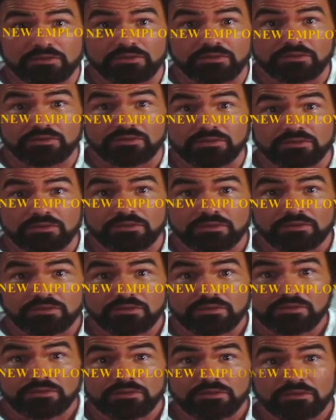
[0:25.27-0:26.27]
Hi.
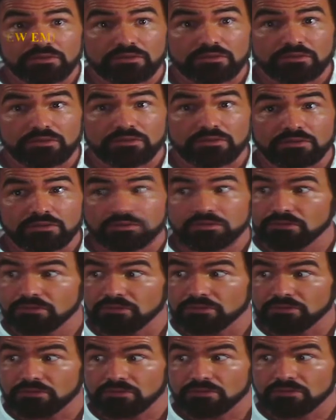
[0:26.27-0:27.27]

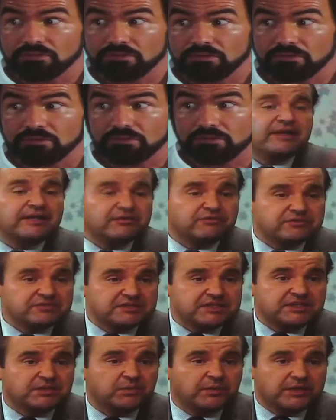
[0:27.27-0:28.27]
It's very
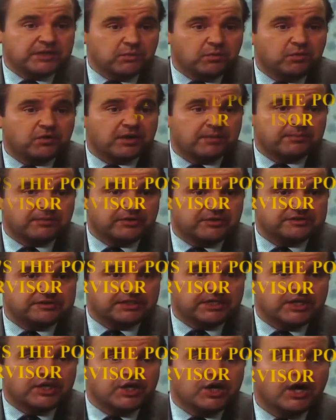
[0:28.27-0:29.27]
interesting the way you woke up
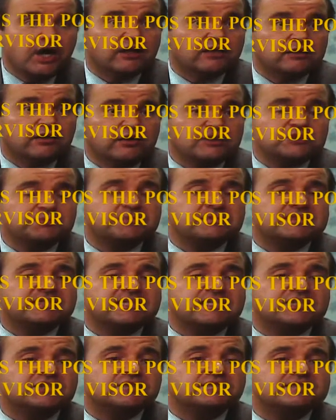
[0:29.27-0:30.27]
cursing. A large
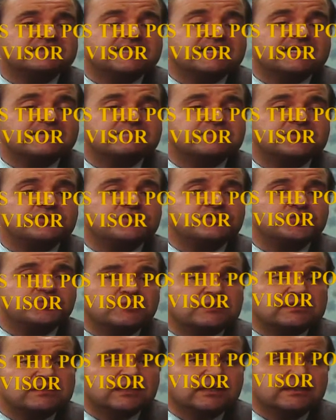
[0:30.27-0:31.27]
percentage of attempted
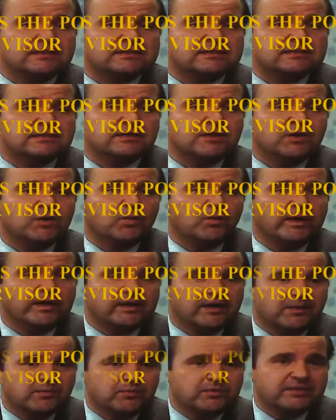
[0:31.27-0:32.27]
suicides
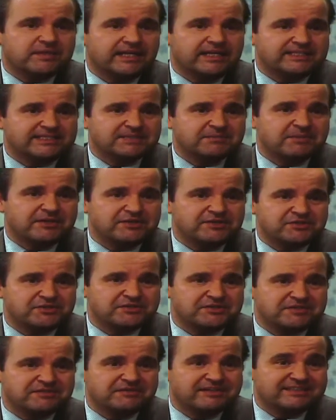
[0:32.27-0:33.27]
wake up with
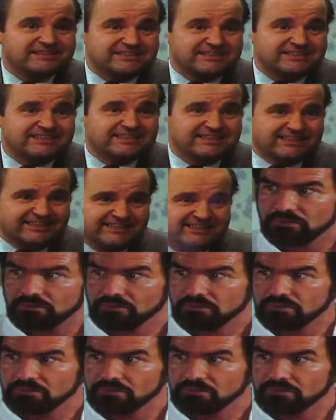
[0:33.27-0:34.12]
exclamations of hostility.